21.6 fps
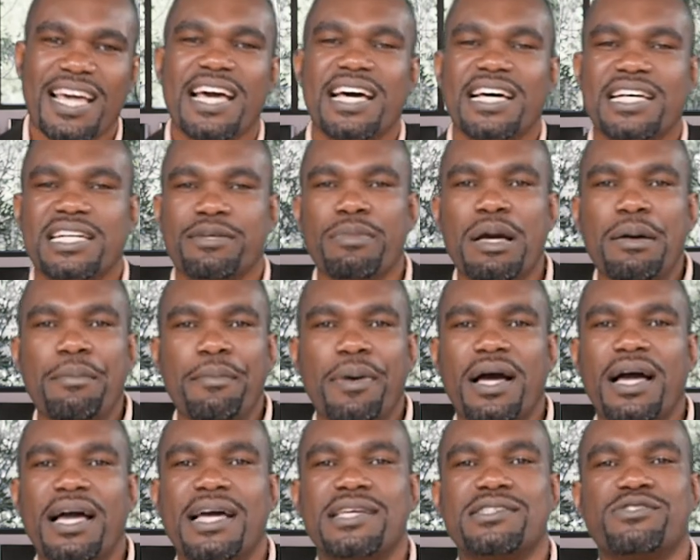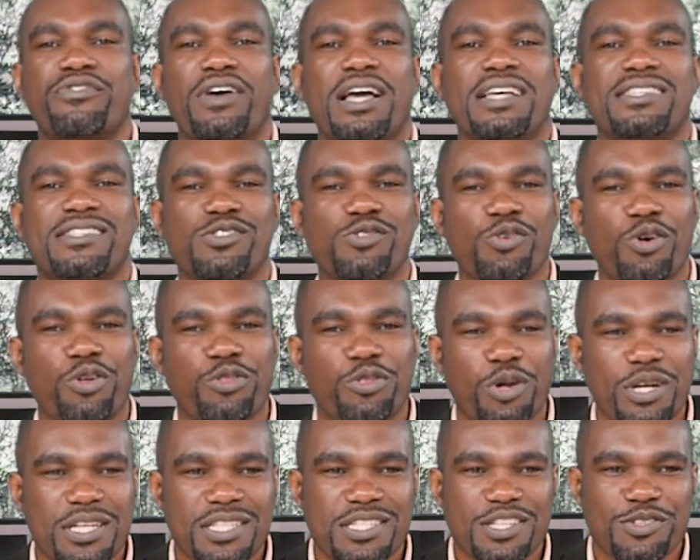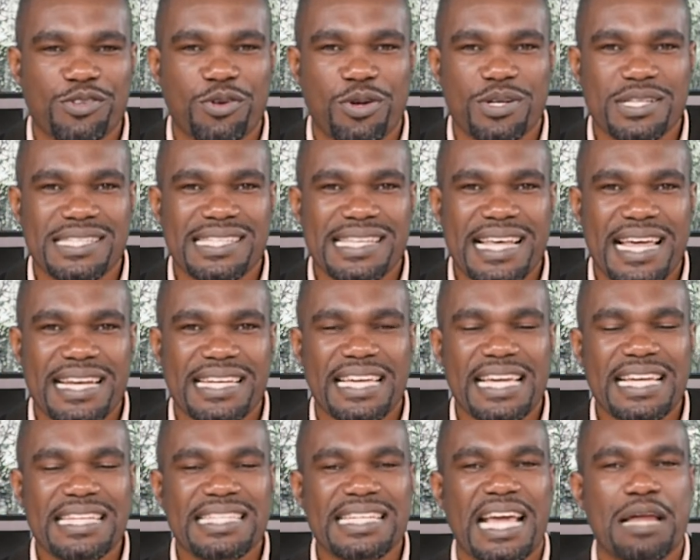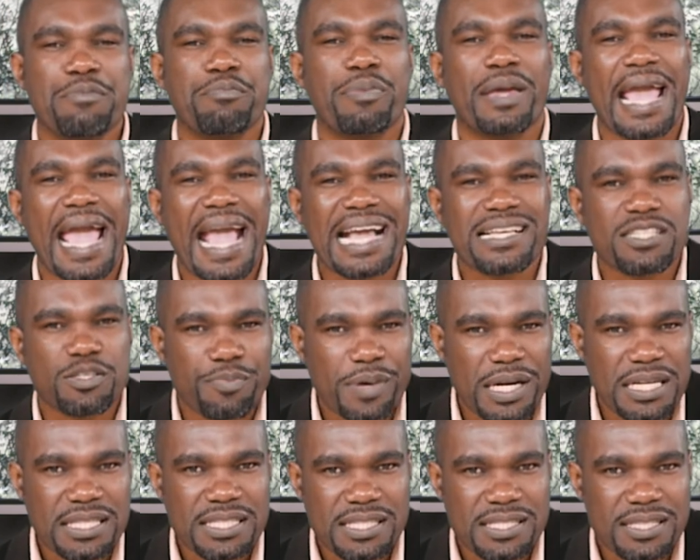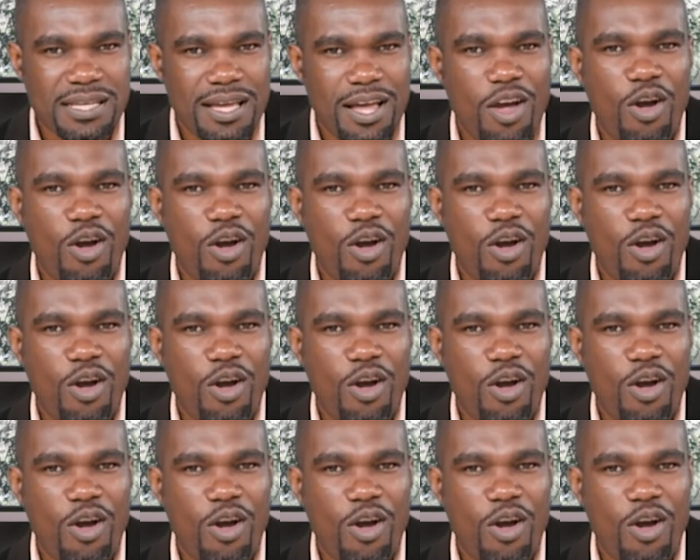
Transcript: remember, as far as this authority is concerned, it can be expressed